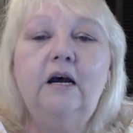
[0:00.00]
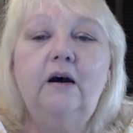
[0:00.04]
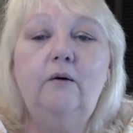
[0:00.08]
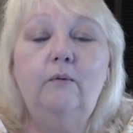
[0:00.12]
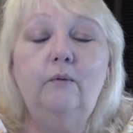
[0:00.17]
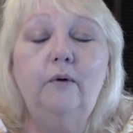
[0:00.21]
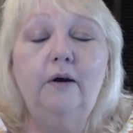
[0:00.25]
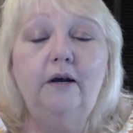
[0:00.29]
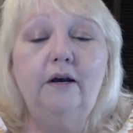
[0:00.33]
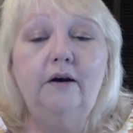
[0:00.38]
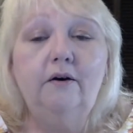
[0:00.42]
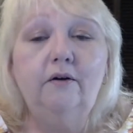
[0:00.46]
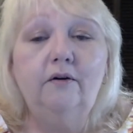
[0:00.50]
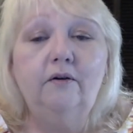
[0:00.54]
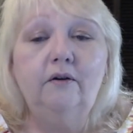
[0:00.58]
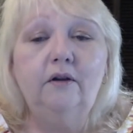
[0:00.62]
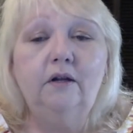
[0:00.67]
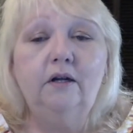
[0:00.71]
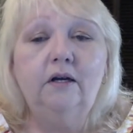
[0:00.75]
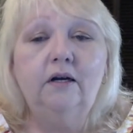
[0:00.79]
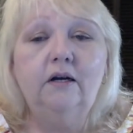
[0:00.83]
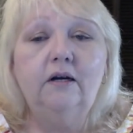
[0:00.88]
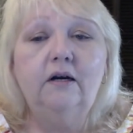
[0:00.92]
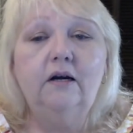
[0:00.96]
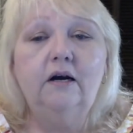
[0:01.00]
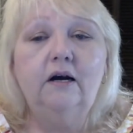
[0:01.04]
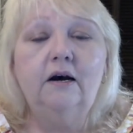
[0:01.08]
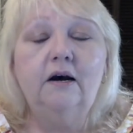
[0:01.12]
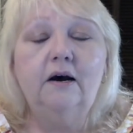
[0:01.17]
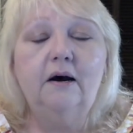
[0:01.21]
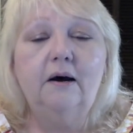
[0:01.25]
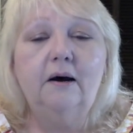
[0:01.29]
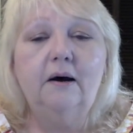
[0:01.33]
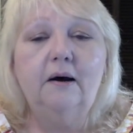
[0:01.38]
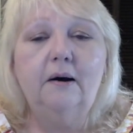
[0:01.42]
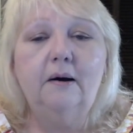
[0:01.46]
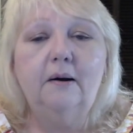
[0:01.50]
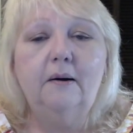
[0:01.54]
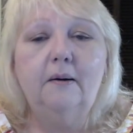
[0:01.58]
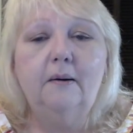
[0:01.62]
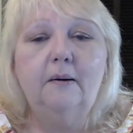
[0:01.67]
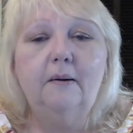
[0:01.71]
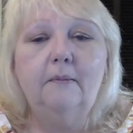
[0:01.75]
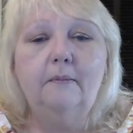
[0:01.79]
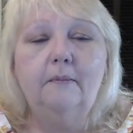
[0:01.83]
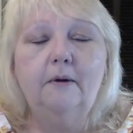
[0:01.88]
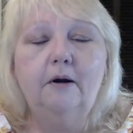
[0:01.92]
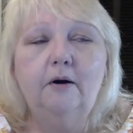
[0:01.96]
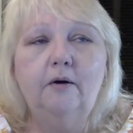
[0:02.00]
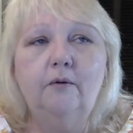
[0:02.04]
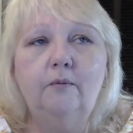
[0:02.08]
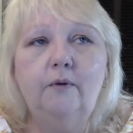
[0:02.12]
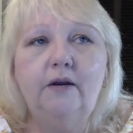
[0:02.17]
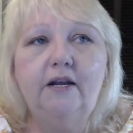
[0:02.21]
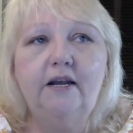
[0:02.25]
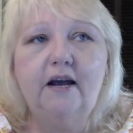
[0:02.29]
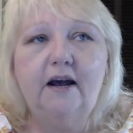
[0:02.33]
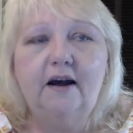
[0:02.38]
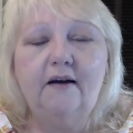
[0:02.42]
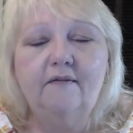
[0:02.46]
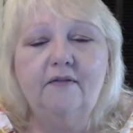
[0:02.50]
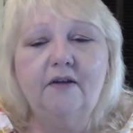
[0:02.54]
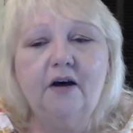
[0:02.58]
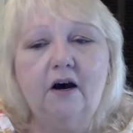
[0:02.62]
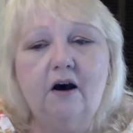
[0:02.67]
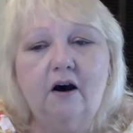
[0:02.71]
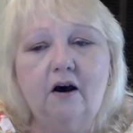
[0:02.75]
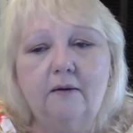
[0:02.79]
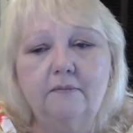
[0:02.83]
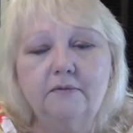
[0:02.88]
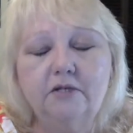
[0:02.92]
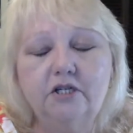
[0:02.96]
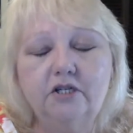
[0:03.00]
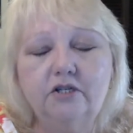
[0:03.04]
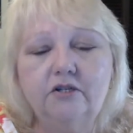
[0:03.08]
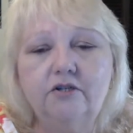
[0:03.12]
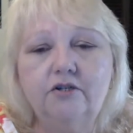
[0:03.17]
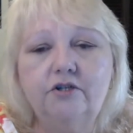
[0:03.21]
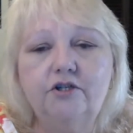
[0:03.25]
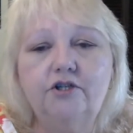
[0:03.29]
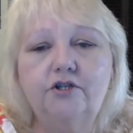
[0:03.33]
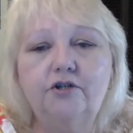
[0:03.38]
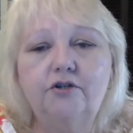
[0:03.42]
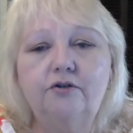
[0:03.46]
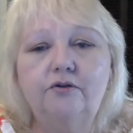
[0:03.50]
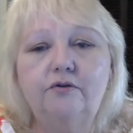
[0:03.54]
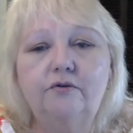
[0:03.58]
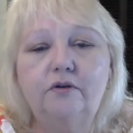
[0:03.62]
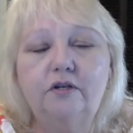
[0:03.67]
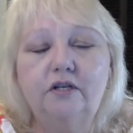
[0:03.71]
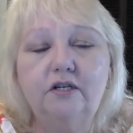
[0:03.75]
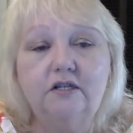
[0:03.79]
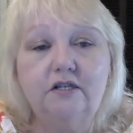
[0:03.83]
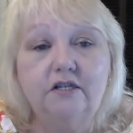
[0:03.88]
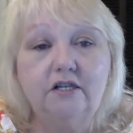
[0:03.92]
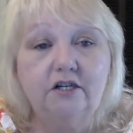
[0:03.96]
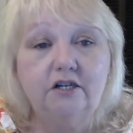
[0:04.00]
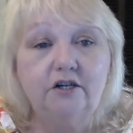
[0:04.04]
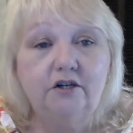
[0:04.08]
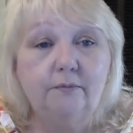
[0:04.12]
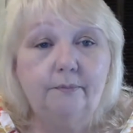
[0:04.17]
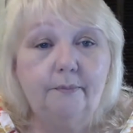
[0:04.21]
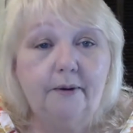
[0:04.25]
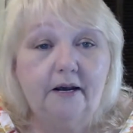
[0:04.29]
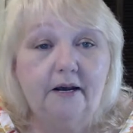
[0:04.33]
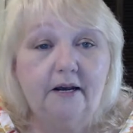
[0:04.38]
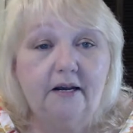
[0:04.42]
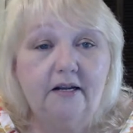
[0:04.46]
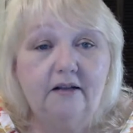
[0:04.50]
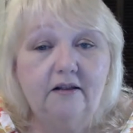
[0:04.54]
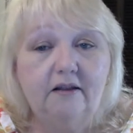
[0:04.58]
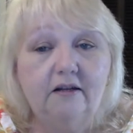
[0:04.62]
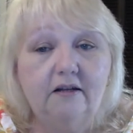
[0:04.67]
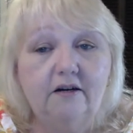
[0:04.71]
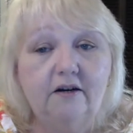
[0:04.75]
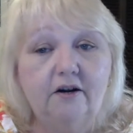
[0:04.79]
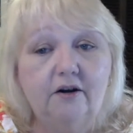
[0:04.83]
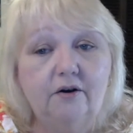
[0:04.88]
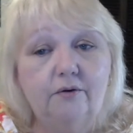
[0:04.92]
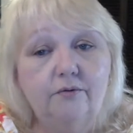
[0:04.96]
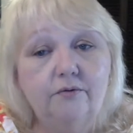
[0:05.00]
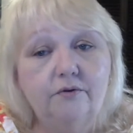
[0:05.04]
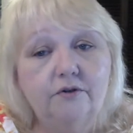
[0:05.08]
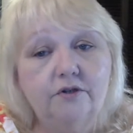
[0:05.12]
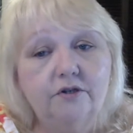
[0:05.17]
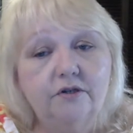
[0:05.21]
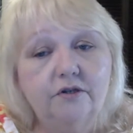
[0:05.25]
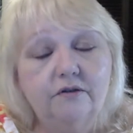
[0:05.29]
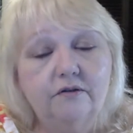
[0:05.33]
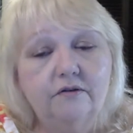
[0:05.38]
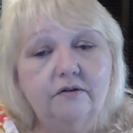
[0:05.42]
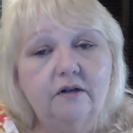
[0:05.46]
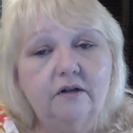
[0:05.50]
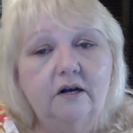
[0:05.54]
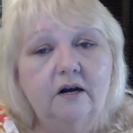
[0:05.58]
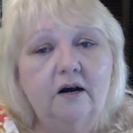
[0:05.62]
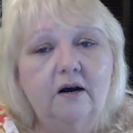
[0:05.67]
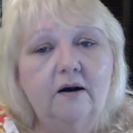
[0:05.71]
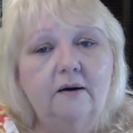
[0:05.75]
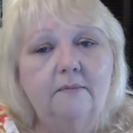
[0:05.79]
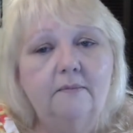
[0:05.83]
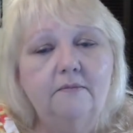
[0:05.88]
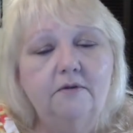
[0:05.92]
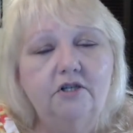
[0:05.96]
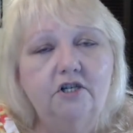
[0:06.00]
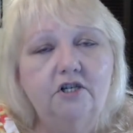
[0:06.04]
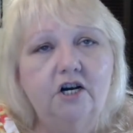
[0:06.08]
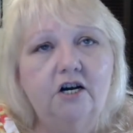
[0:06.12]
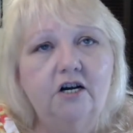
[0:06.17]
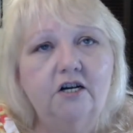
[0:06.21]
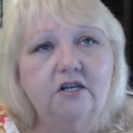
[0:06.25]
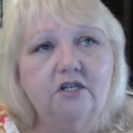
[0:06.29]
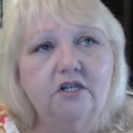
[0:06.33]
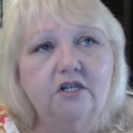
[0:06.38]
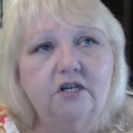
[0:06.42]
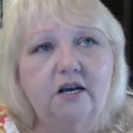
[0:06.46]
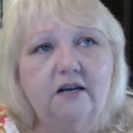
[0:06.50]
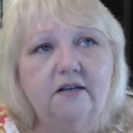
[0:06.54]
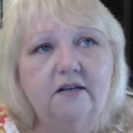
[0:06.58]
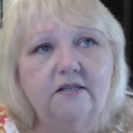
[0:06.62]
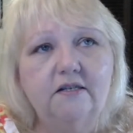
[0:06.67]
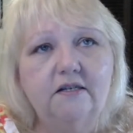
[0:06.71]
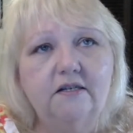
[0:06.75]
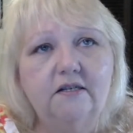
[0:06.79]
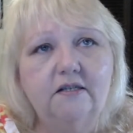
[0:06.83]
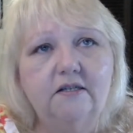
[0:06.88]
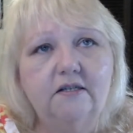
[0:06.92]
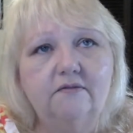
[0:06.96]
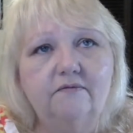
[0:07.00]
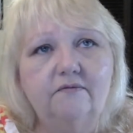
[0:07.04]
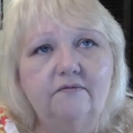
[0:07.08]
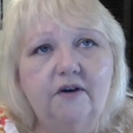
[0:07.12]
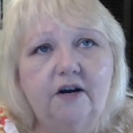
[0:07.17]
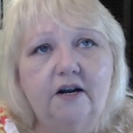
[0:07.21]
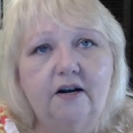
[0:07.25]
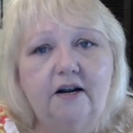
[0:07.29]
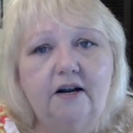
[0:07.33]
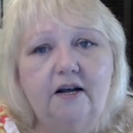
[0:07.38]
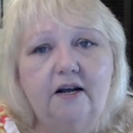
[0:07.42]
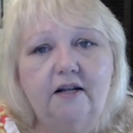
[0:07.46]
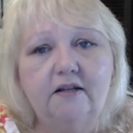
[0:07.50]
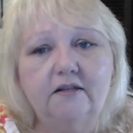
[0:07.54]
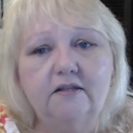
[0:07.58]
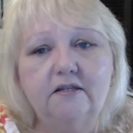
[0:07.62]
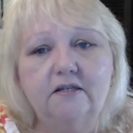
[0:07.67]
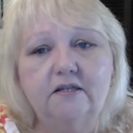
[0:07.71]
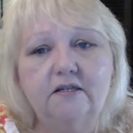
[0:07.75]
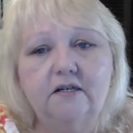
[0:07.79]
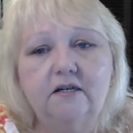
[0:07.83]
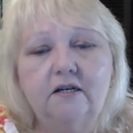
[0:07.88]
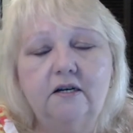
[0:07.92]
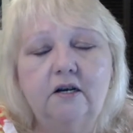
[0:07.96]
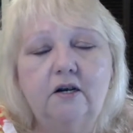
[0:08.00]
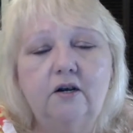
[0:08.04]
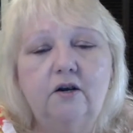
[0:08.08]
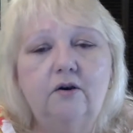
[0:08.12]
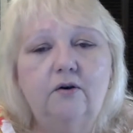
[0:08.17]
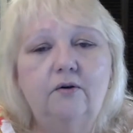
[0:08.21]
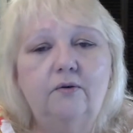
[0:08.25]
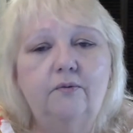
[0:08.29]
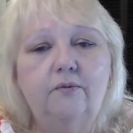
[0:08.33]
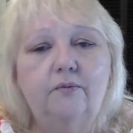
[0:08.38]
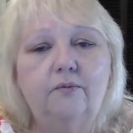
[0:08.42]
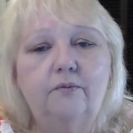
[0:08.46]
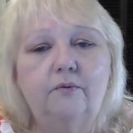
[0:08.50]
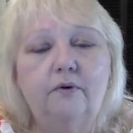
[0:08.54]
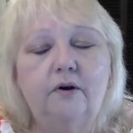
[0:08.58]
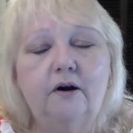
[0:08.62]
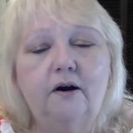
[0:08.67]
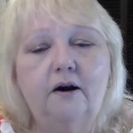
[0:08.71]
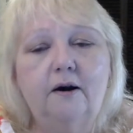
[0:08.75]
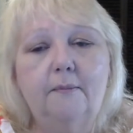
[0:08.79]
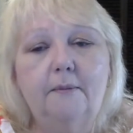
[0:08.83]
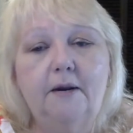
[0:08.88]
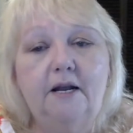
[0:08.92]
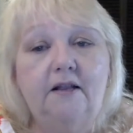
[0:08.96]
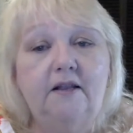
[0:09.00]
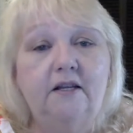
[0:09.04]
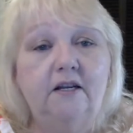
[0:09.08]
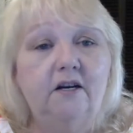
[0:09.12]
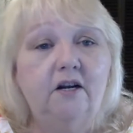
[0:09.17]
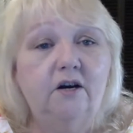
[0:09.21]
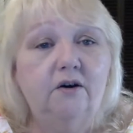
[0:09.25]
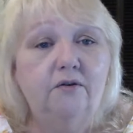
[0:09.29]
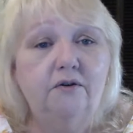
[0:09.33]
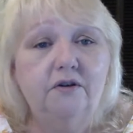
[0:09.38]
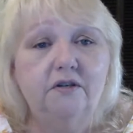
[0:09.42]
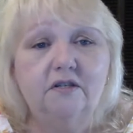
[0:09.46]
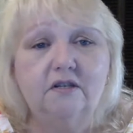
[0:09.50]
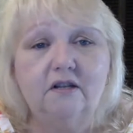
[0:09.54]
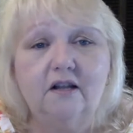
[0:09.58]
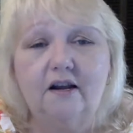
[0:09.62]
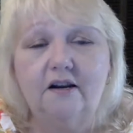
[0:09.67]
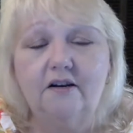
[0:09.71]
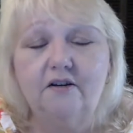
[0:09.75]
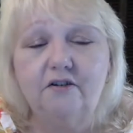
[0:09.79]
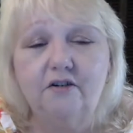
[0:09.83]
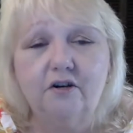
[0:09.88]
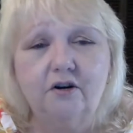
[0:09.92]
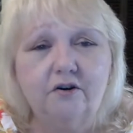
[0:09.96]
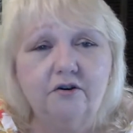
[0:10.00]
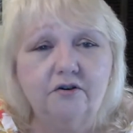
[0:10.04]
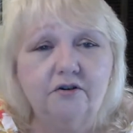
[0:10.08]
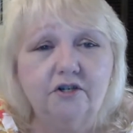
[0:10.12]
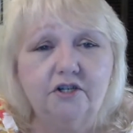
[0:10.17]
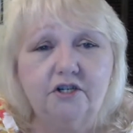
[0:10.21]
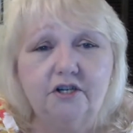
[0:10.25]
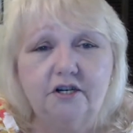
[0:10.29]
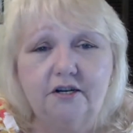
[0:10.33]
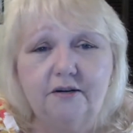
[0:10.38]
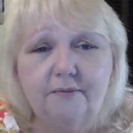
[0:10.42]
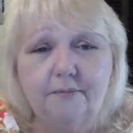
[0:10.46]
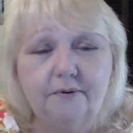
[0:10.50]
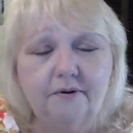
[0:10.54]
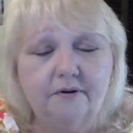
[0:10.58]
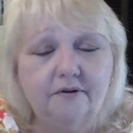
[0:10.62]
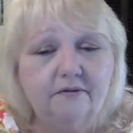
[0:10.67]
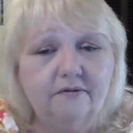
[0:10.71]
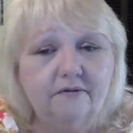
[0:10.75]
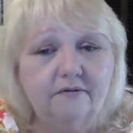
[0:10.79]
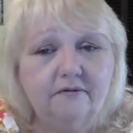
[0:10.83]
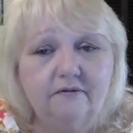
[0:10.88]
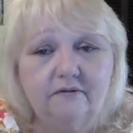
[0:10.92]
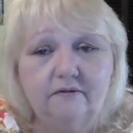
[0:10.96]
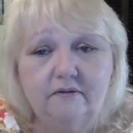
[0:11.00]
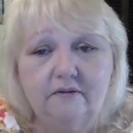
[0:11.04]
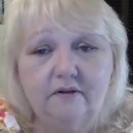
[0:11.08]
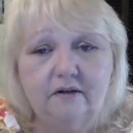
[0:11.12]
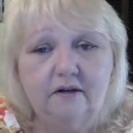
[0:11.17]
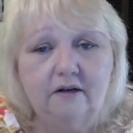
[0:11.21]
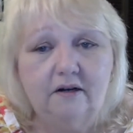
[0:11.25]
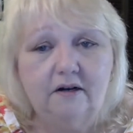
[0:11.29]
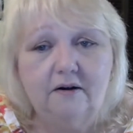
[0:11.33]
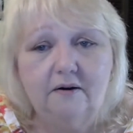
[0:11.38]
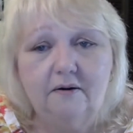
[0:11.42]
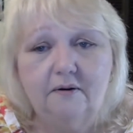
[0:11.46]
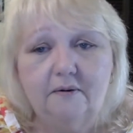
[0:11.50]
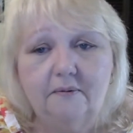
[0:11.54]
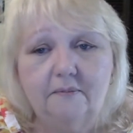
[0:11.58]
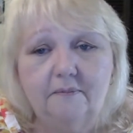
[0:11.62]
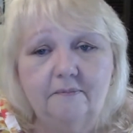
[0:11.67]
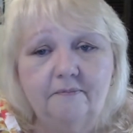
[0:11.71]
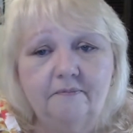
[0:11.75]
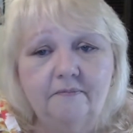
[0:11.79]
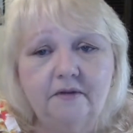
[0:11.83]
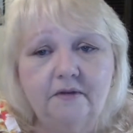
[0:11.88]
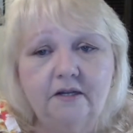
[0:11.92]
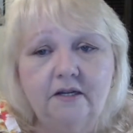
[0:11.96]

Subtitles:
well, we have the option to continue paying the note. Josh has it financed, and the note is like dirt cheap um,